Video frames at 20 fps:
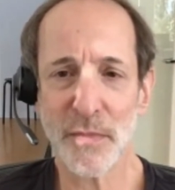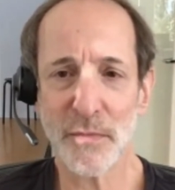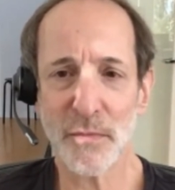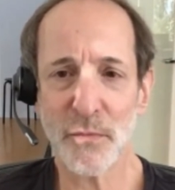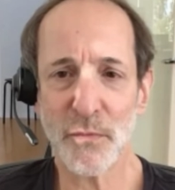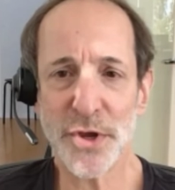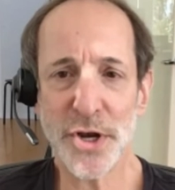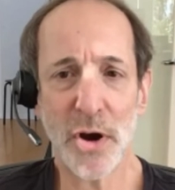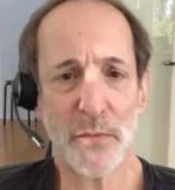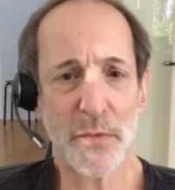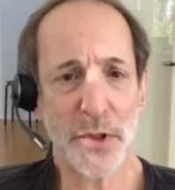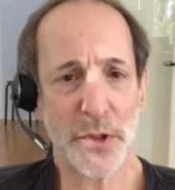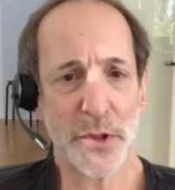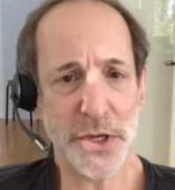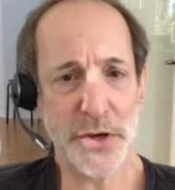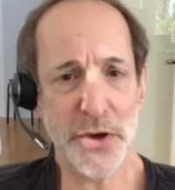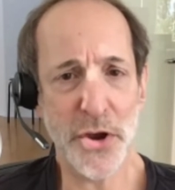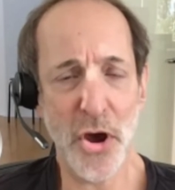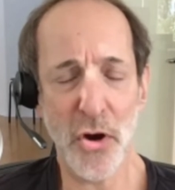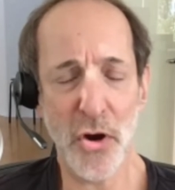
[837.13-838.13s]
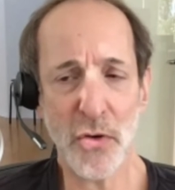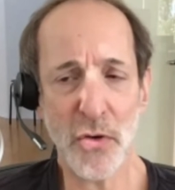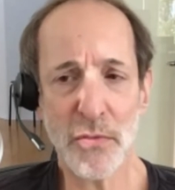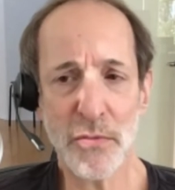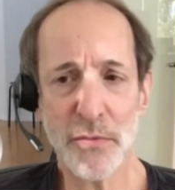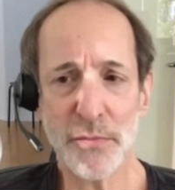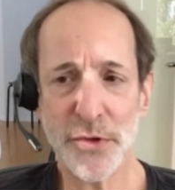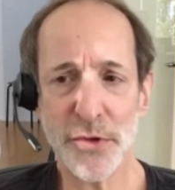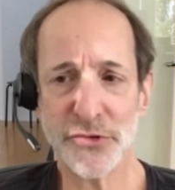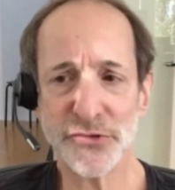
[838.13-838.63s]
we don't really
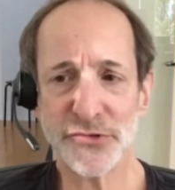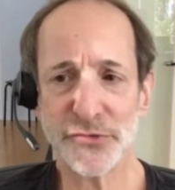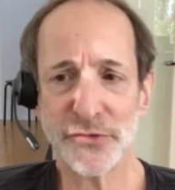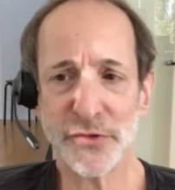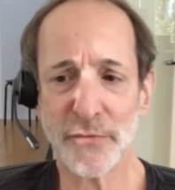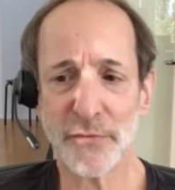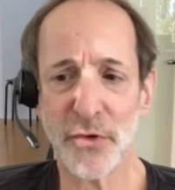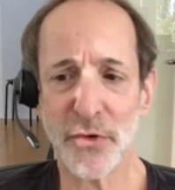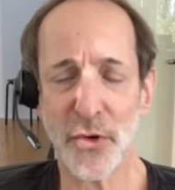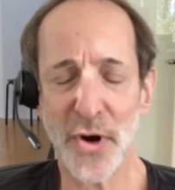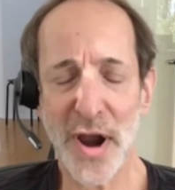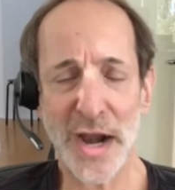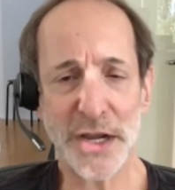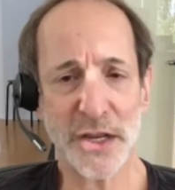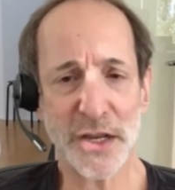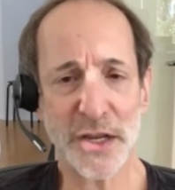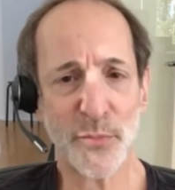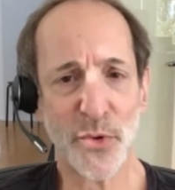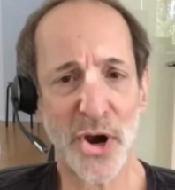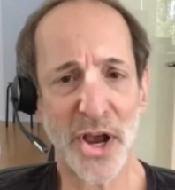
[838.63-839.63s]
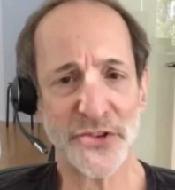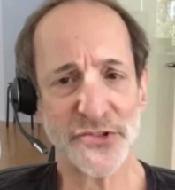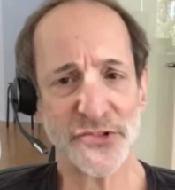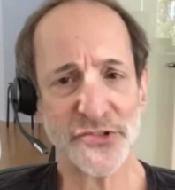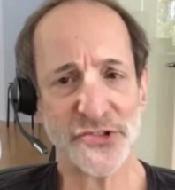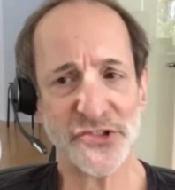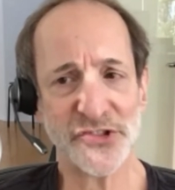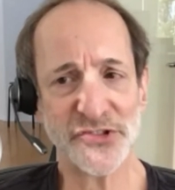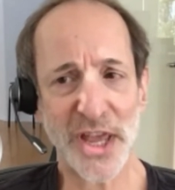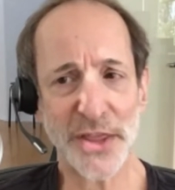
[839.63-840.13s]
know. There's a variety of
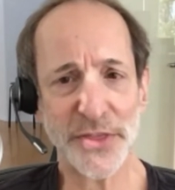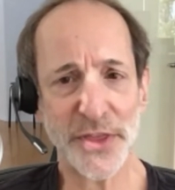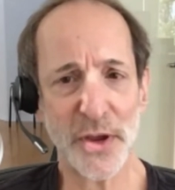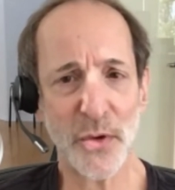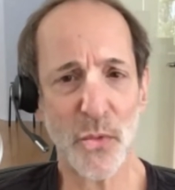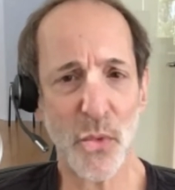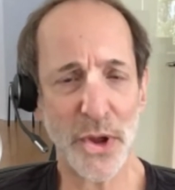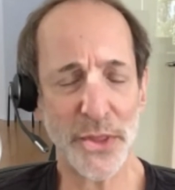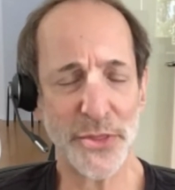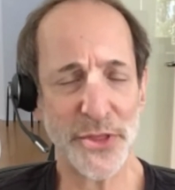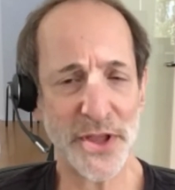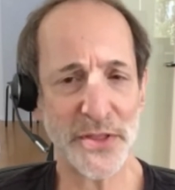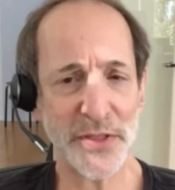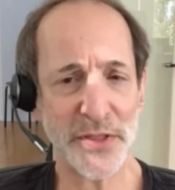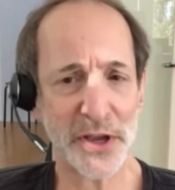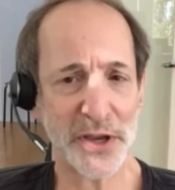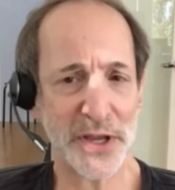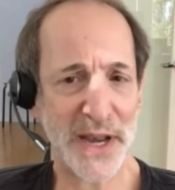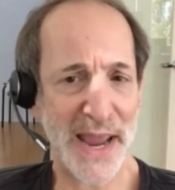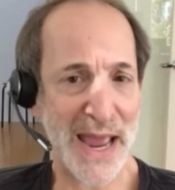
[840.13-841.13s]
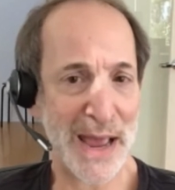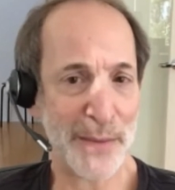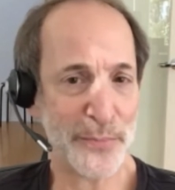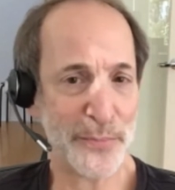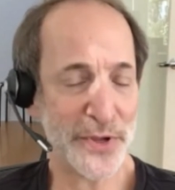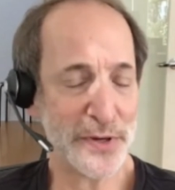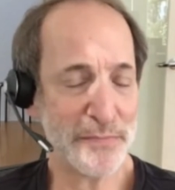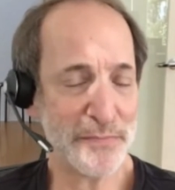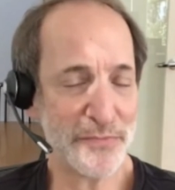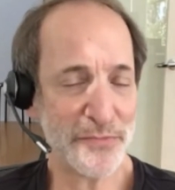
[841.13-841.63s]
processes. I think one thing that could
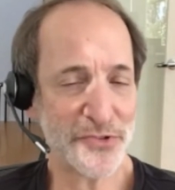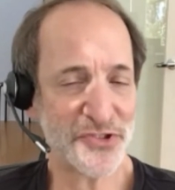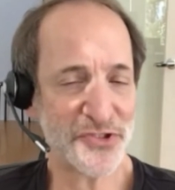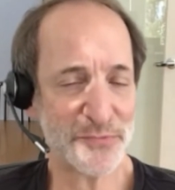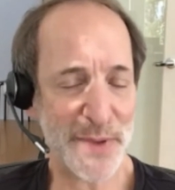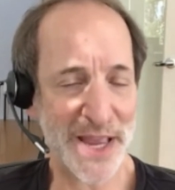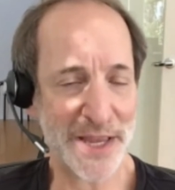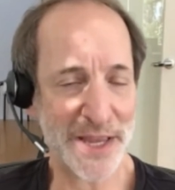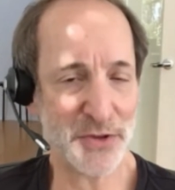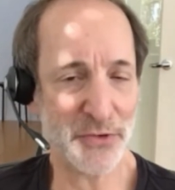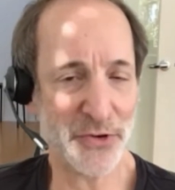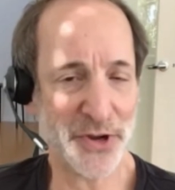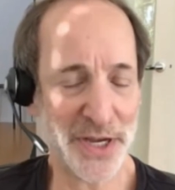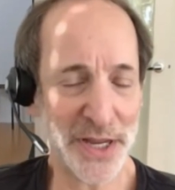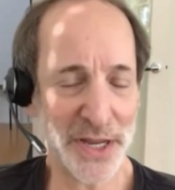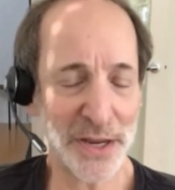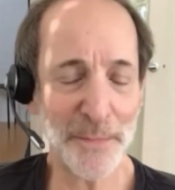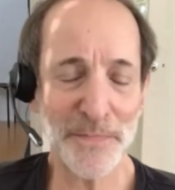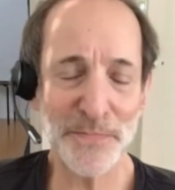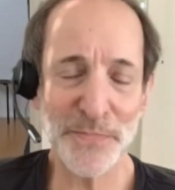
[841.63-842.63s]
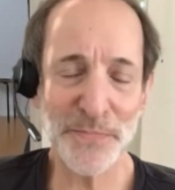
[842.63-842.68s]
happen, speculating,